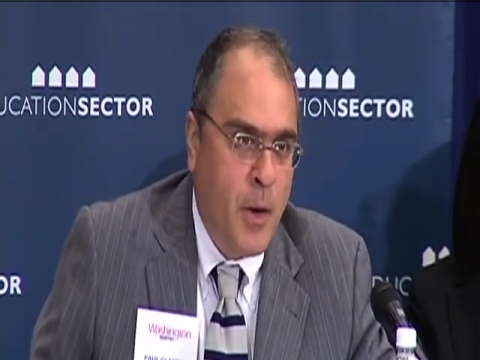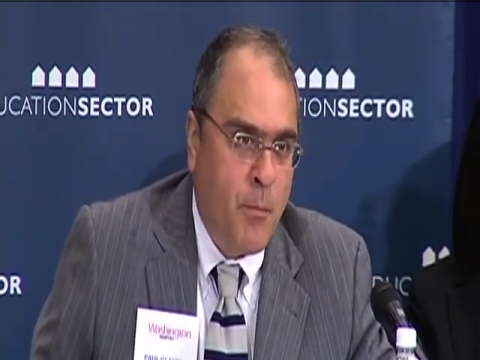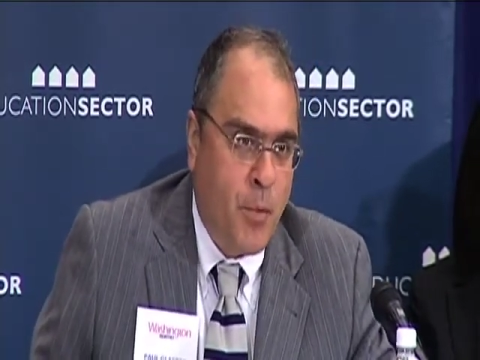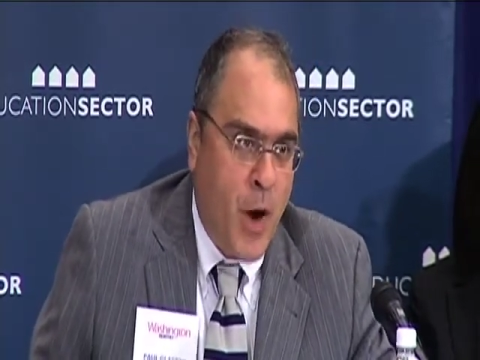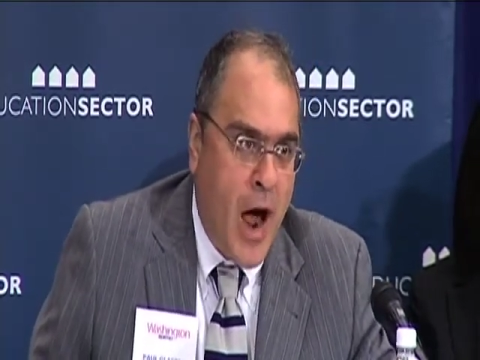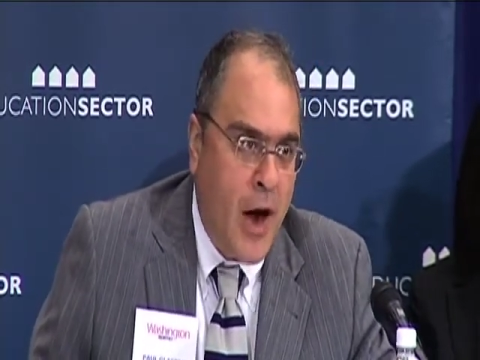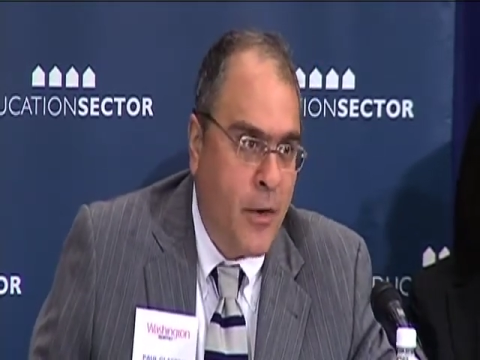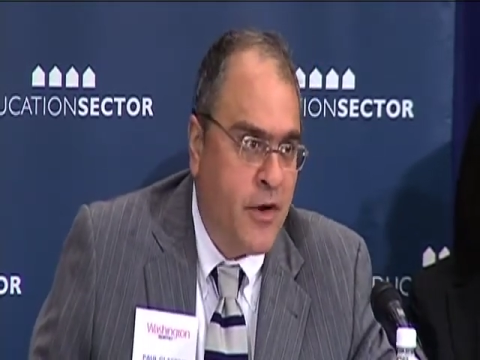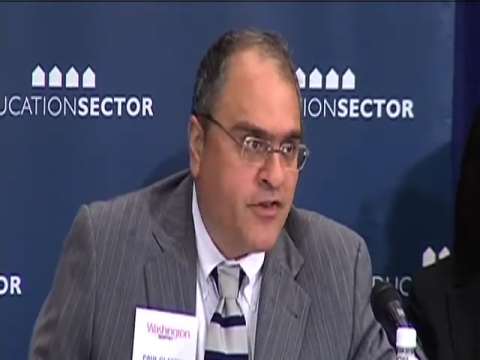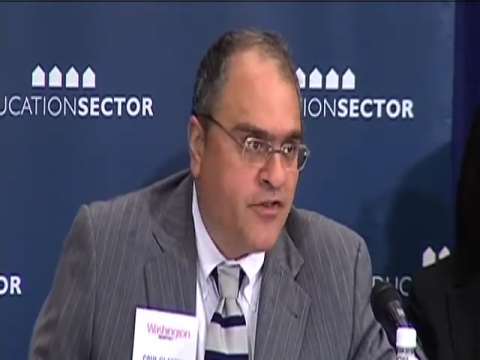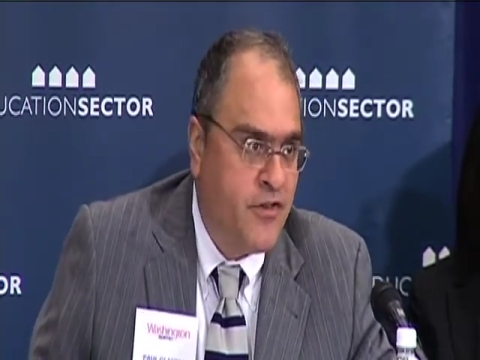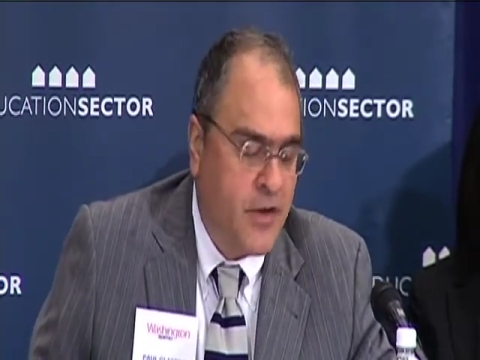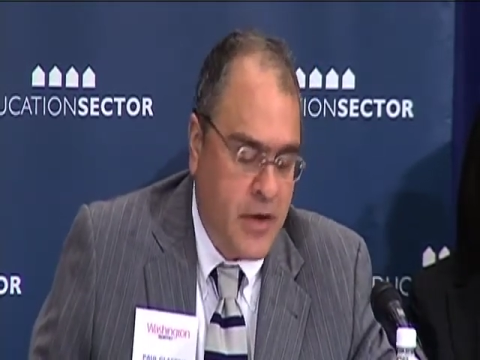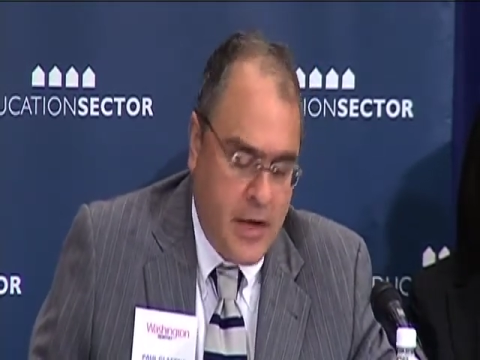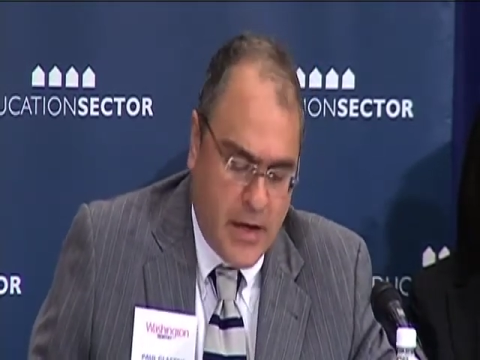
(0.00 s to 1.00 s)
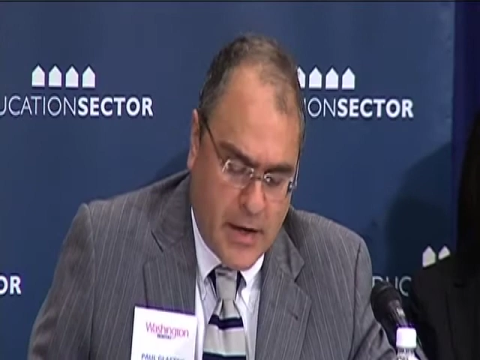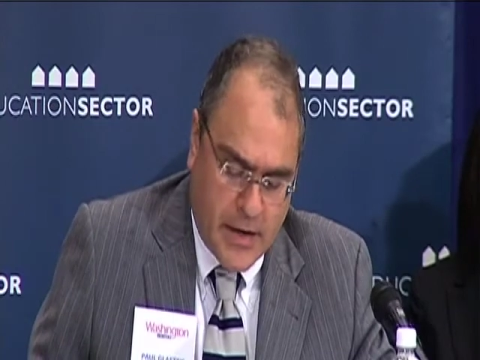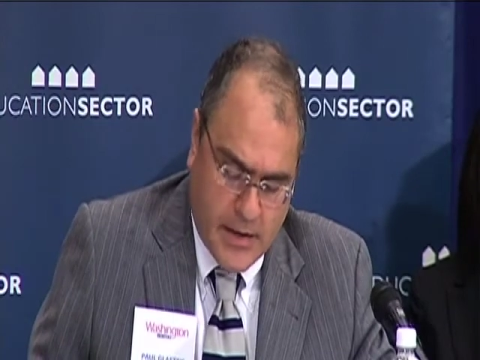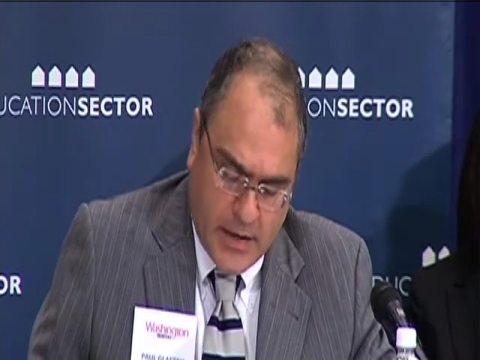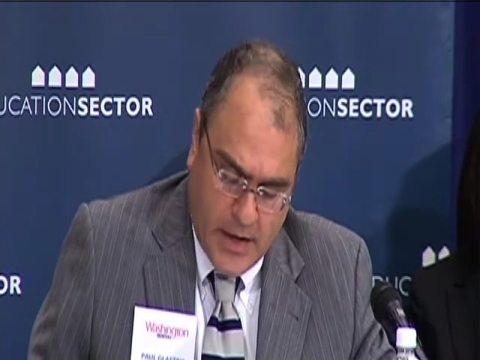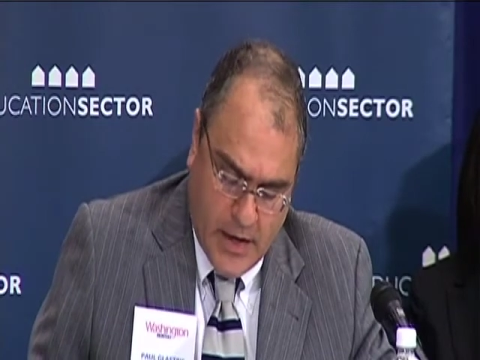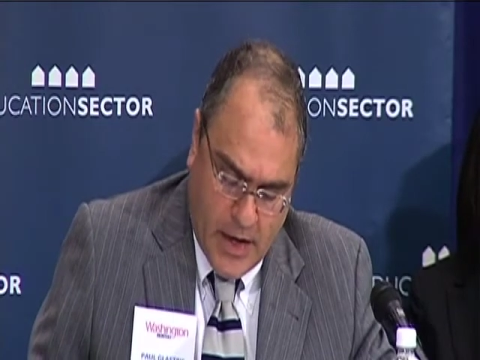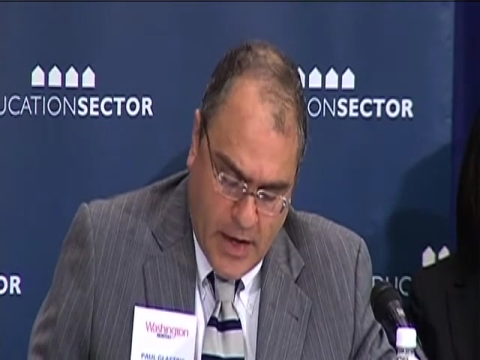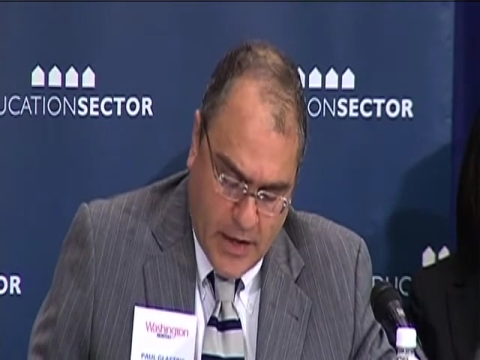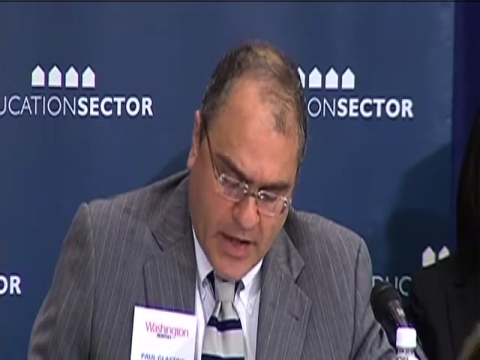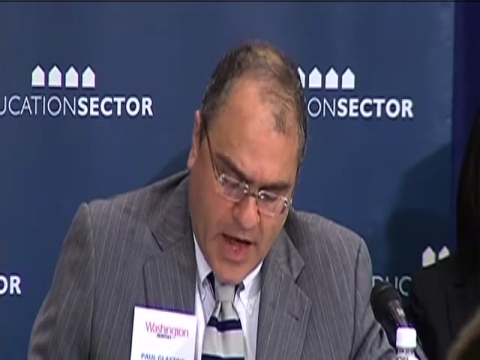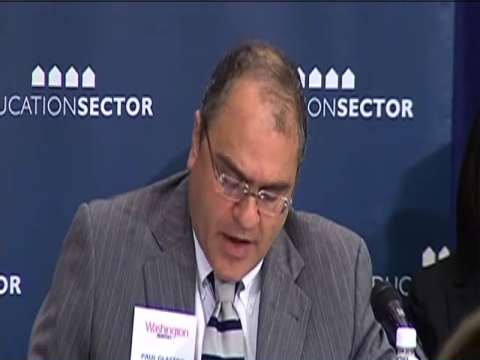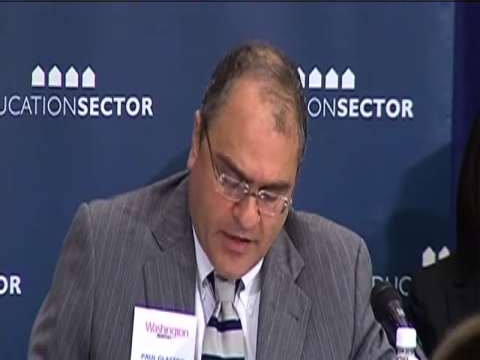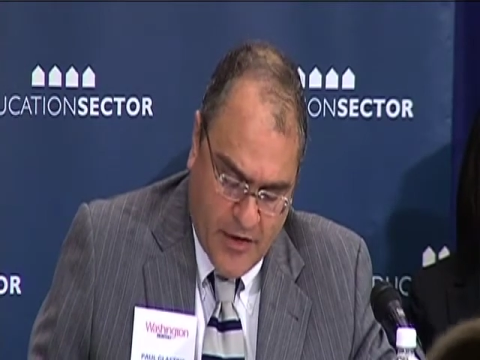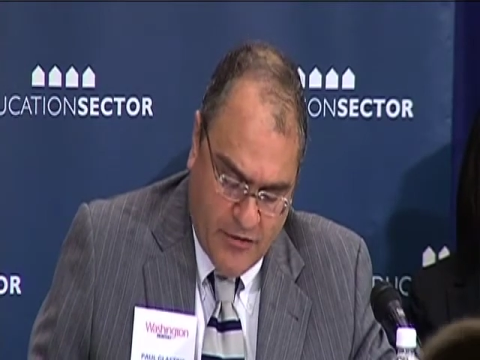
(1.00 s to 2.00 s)
progress uh, in, in a
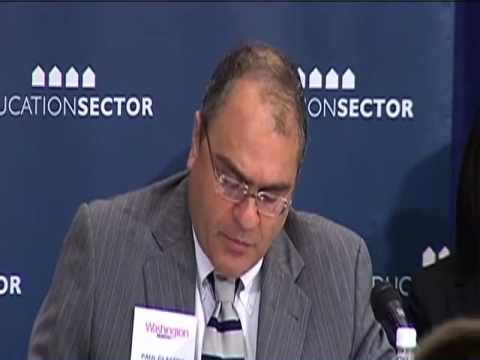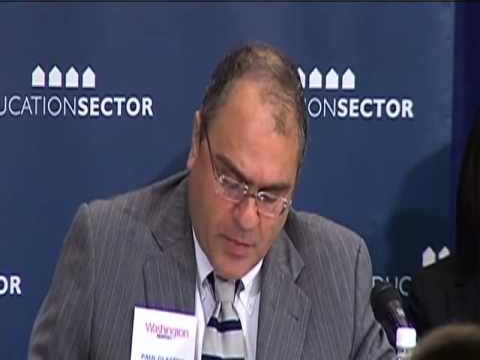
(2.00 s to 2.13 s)
lot of this.